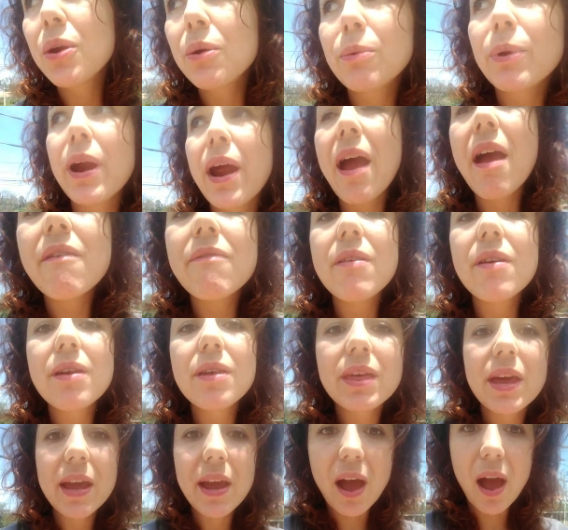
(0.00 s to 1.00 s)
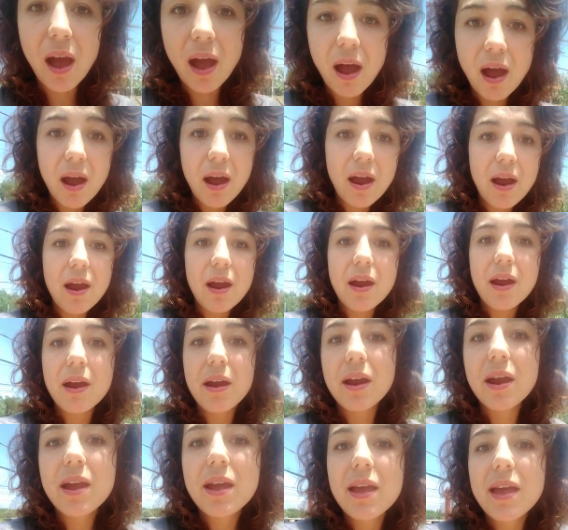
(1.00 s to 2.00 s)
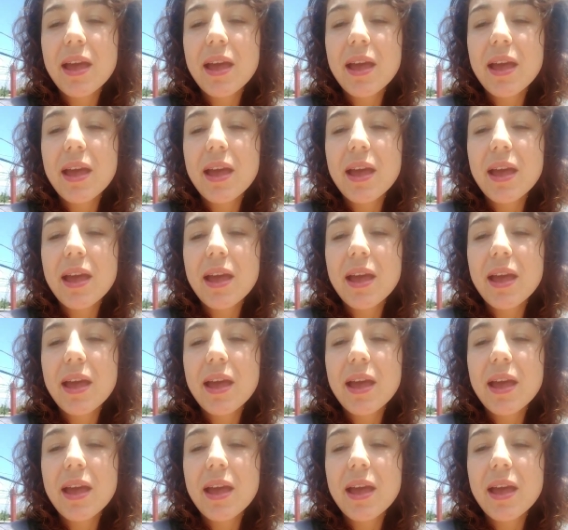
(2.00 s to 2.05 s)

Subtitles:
wherever they are.